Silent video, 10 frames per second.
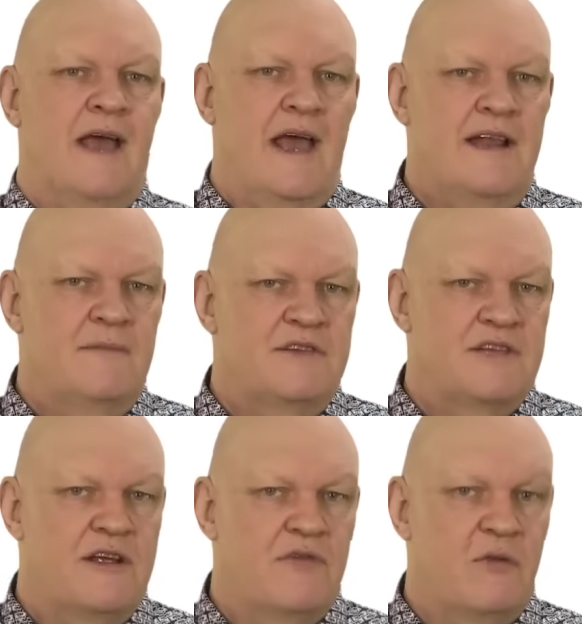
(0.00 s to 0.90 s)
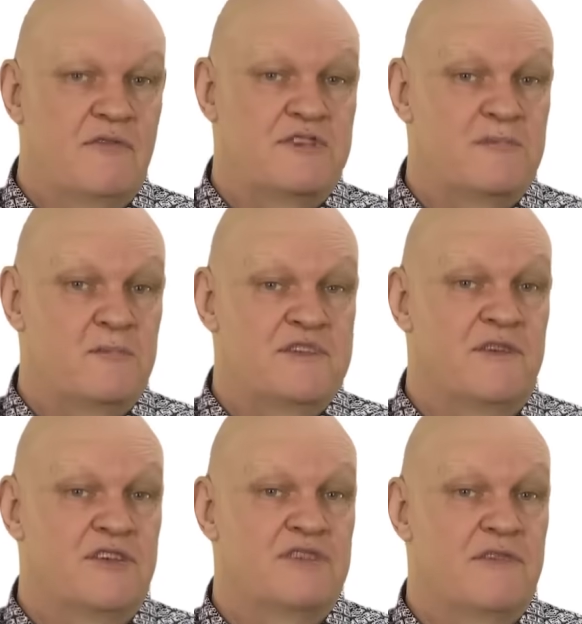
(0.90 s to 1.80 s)
Any material with a
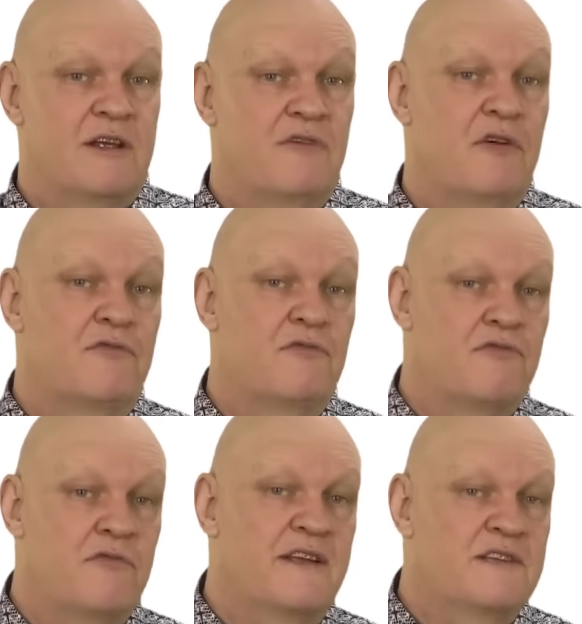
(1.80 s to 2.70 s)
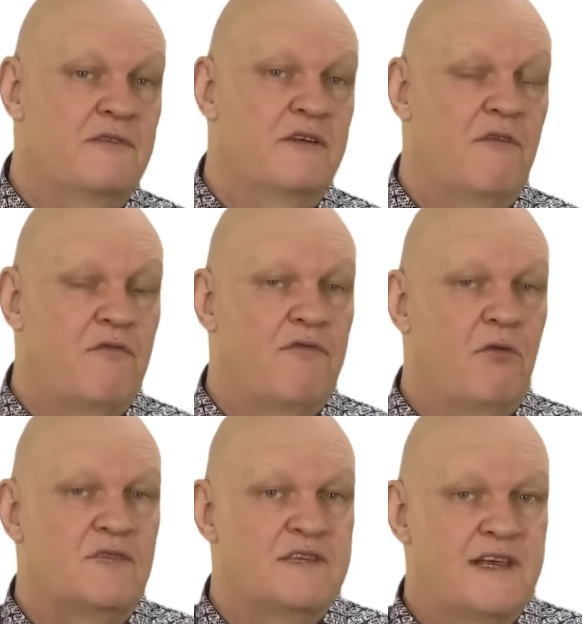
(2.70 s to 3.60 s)
specific strength of greater than
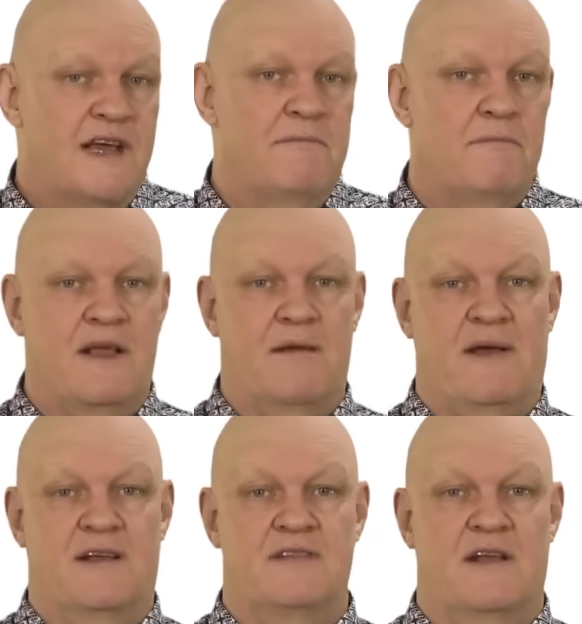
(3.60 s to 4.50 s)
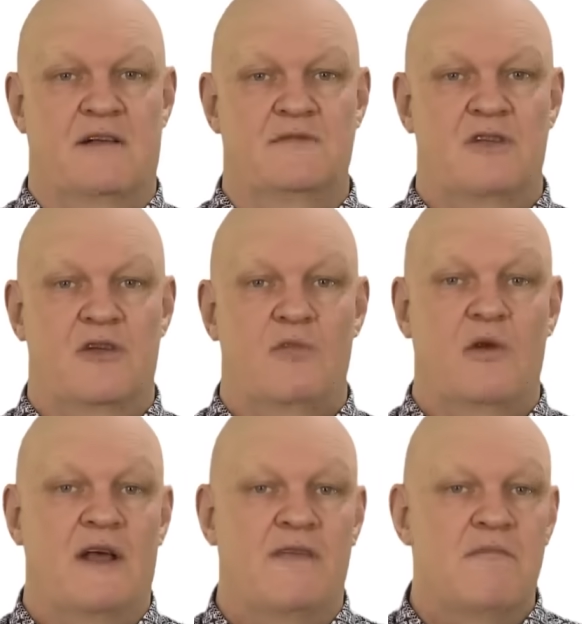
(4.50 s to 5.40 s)
48 megapascals
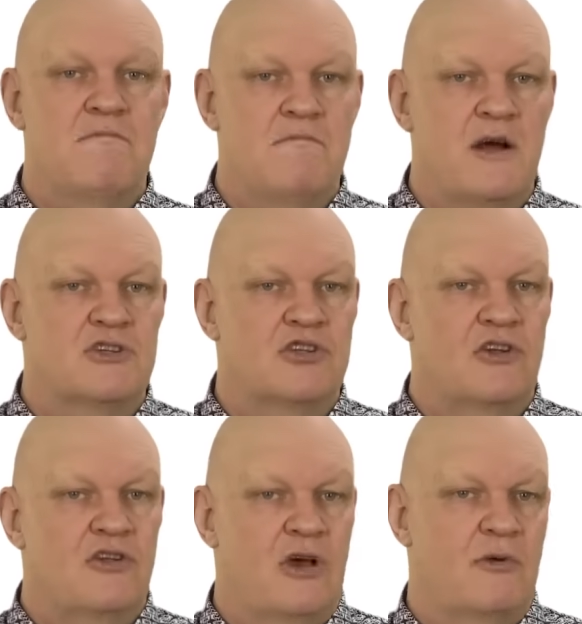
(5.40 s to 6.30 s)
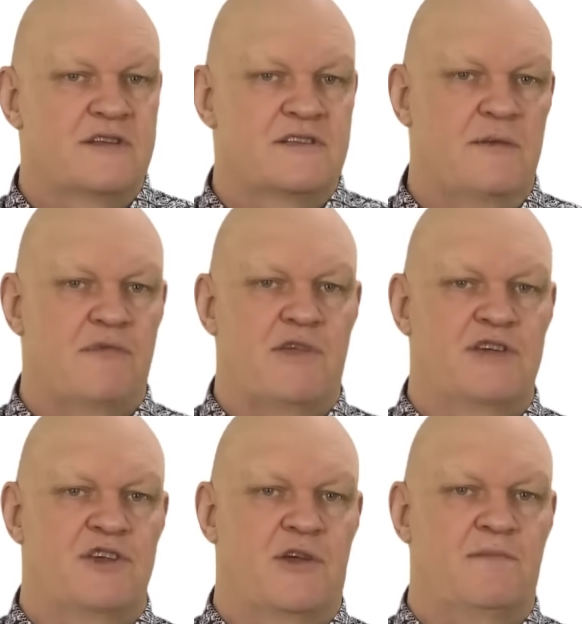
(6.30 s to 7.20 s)
will have a much lower taper
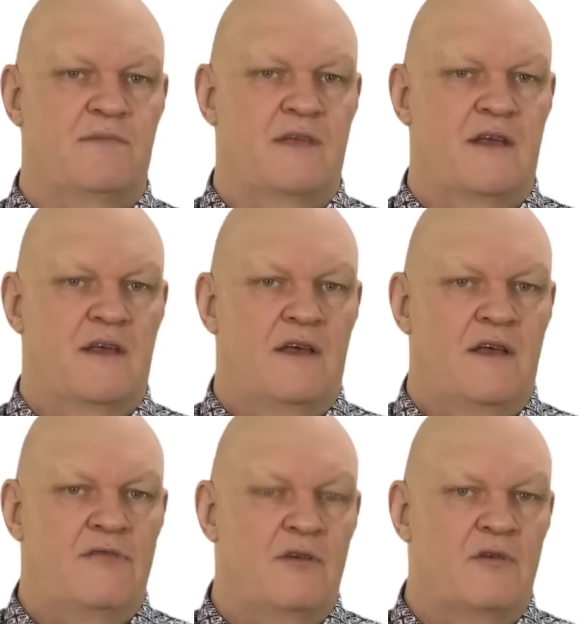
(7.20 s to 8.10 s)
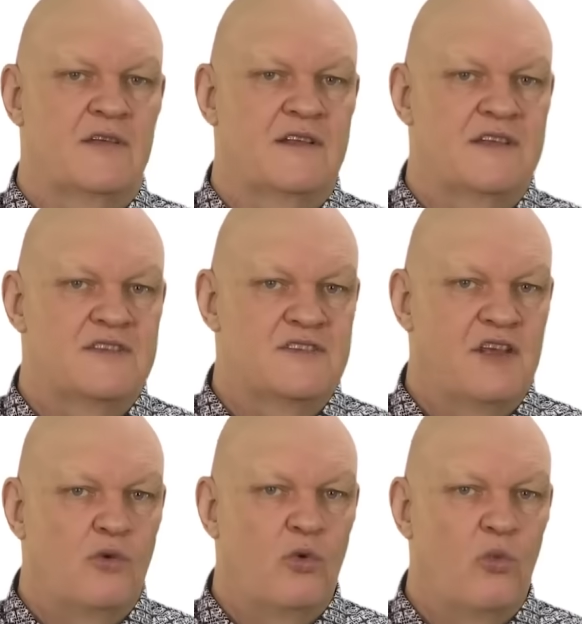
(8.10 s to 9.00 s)
ratio. If you look at
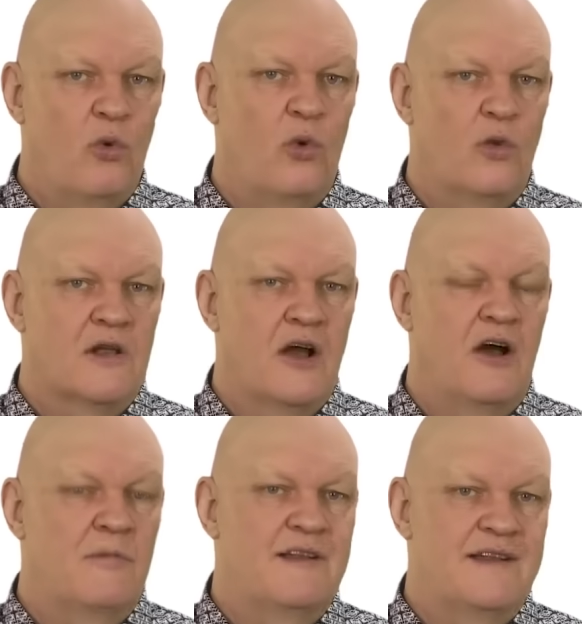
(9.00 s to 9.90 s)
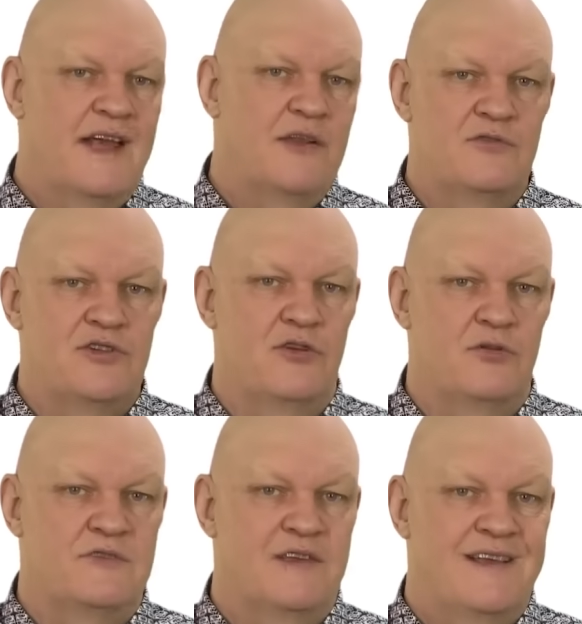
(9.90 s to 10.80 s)
single wall carbon
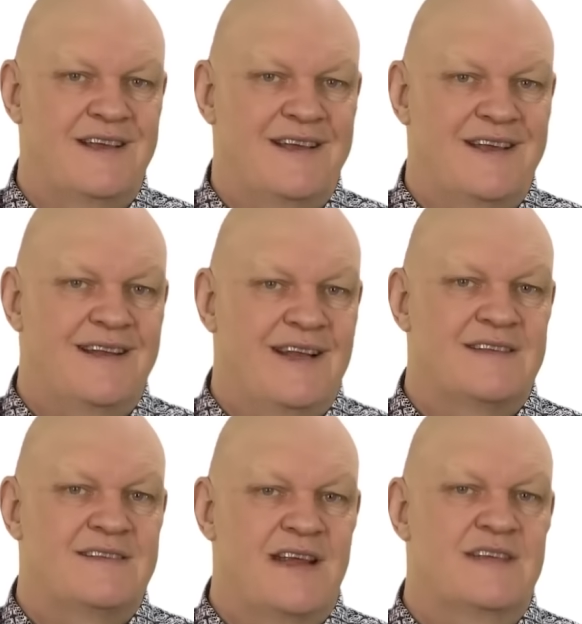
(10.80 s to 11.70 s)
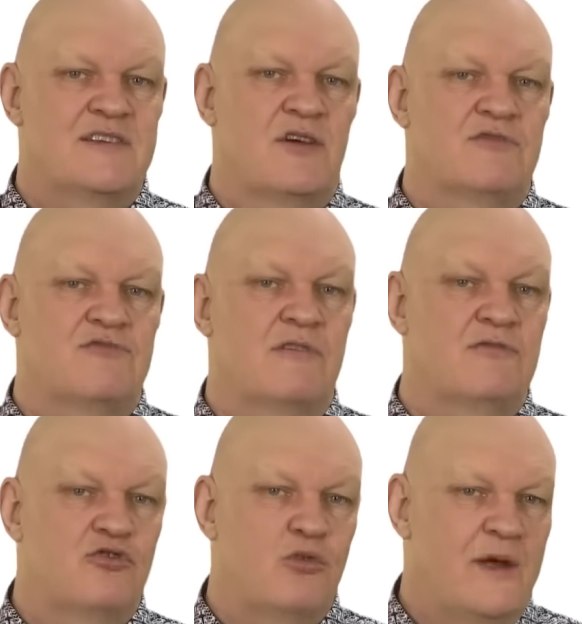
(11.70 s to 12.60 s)
nanotubes, it has a tensile
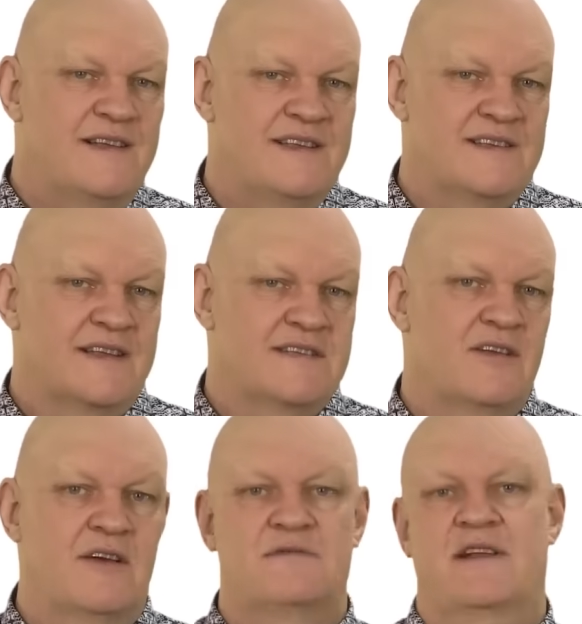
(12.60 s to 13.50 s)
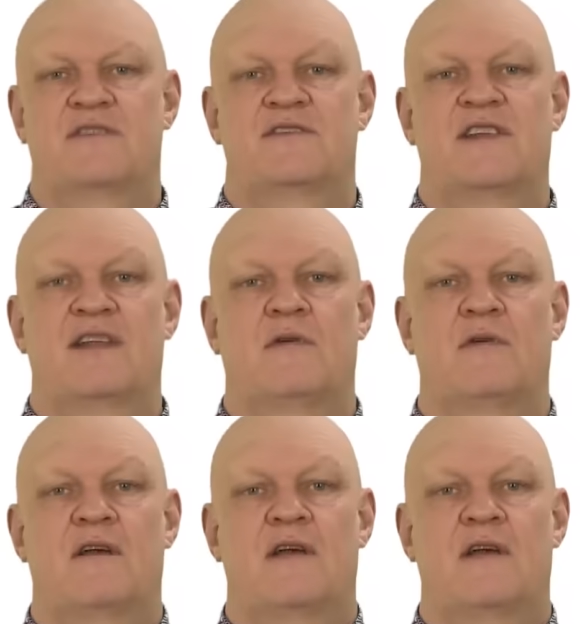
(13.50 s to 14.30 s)
strength 26 times that of steel